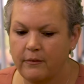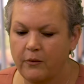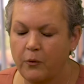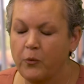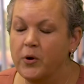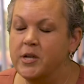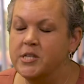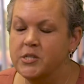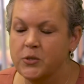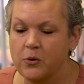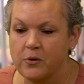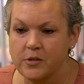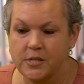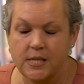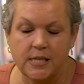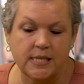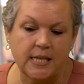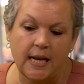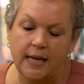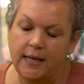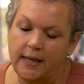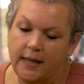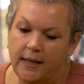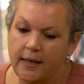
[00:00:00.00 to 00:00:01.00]
resources
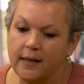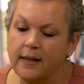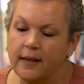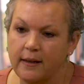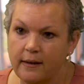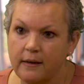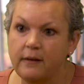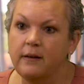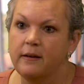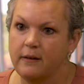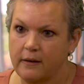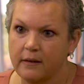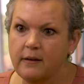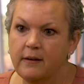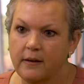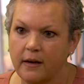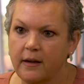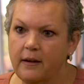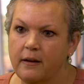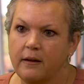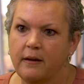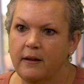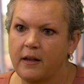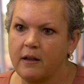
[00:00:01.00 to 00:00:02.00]
I needed
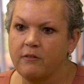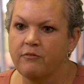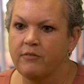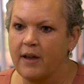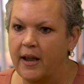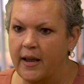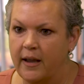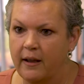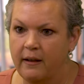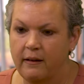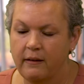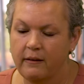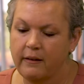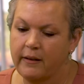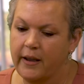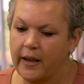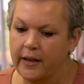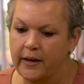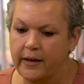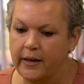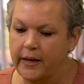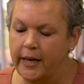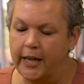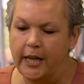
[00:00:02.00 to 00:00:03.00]
if I
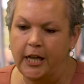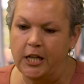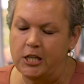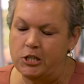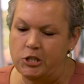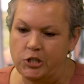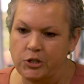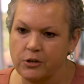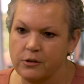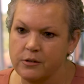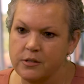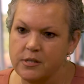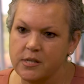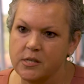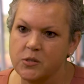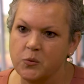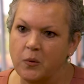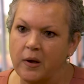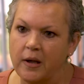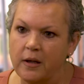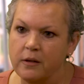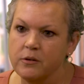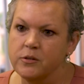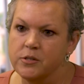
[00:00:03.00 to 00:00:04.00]
had any concerns as
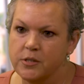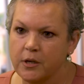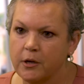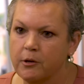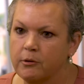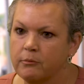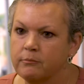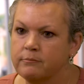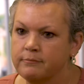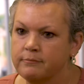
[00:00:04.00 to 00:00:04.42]
well. So